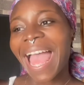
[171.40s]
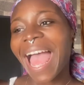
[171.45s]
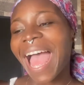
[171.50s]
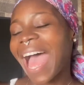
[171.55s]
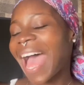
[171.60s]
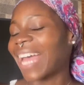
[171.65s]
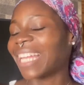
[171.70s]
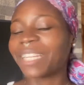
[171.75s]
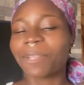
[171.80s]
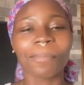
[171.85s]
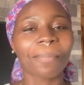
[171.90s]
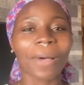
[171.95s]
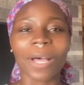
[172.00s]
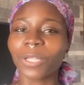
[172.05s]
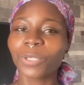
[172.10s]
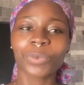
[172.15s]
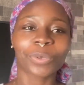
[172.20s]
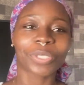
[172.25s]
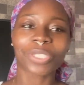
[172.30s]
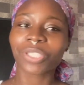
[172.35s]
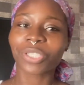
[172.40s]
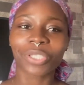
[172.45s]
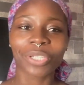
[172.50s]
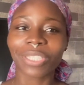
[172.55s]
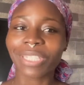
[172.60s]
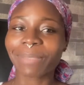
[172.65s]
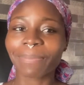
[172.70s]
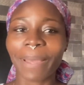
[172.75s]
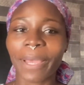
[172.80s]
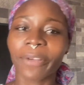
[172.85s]
and the pouch was
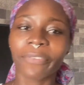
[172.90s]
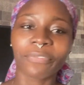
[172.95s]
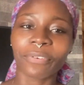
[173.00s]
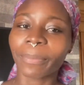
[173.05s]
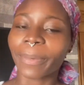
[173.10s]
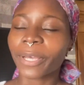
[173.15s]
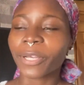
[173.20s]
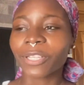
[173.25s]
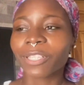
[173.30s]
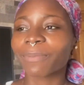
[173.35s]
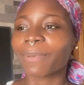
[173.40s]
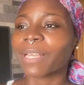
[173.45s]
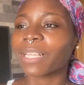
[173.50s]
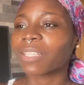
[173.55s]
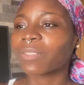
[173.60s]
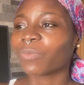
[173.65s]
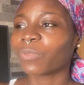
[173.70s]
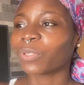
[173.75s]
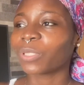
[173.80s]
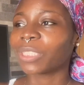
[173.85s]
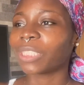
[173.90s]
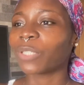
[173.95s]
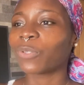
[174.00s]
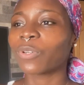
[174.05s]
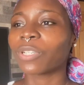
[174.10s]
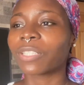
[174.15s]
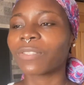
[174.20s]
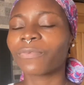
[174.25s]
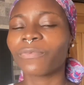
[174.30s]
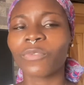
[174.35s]
not my for my husband's phone it
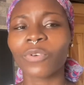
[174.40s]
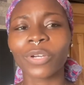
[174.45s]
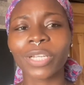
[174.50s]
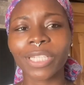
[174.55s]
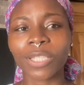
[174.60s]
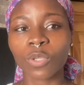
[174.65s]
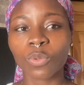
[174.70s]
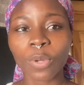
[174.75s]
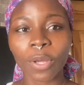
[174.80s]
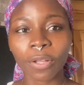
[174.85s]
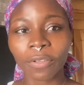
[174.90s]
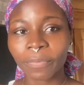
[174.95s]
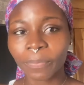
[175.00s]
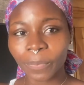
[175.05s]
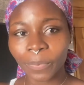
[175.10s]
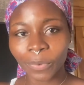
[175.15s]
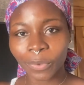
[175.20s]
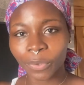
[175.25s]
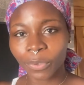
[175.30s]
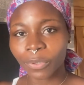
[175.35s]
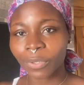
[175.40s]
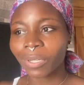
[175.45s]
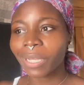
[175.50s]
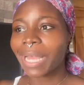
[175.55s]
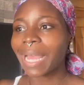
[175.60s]
was for a 12 pro